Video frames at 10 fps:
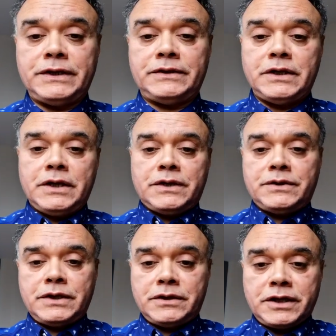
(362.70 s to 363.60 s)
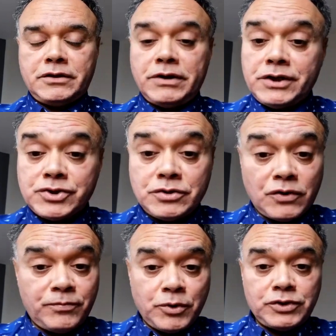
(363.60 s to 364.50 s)
in the regulation
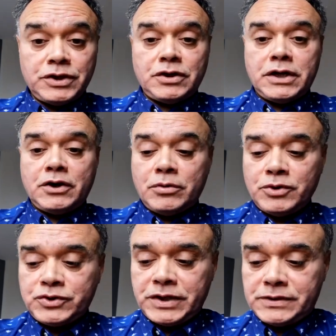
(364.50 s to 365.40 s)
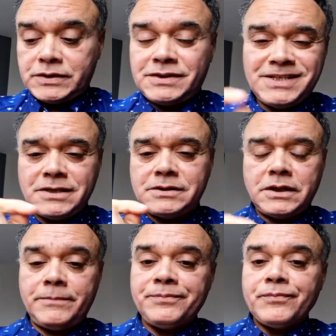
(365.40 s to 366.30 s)
of body homeostasis. This is
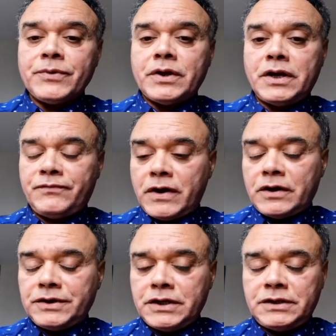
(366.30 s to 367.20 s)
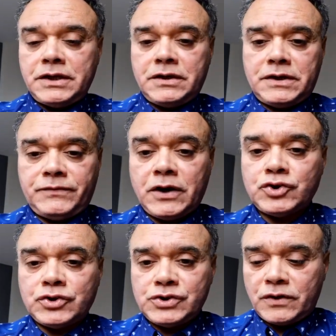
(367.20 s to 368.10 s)
the
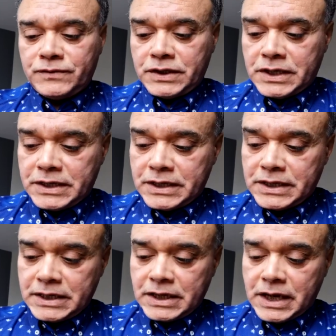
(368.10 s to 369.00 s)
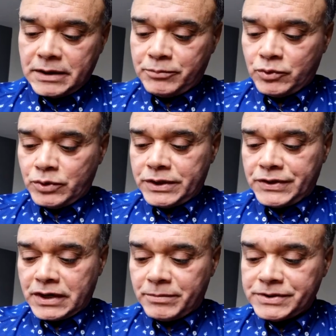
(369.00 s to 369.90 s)
functions of the
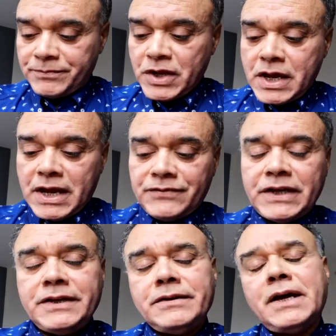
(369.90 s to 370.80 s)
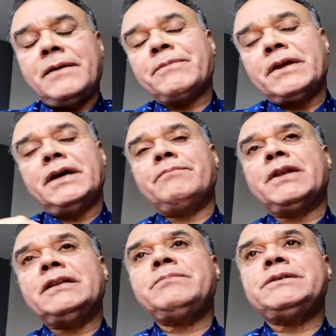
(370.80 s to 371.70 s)
hypothalamus. And then
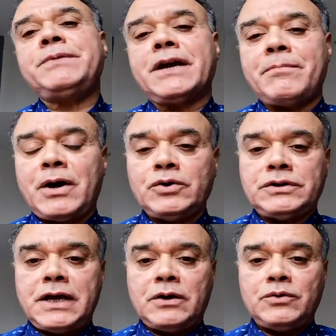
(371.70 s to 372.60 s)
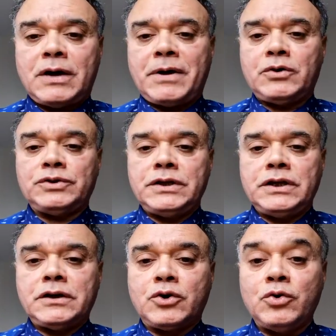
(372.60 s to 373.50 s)
let me speak about
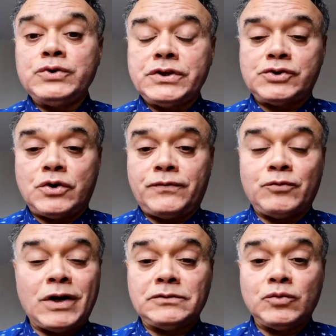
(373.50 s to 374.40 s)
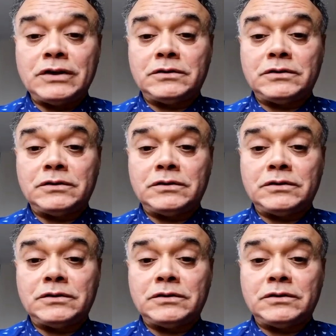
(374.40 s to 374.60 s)
the causes of what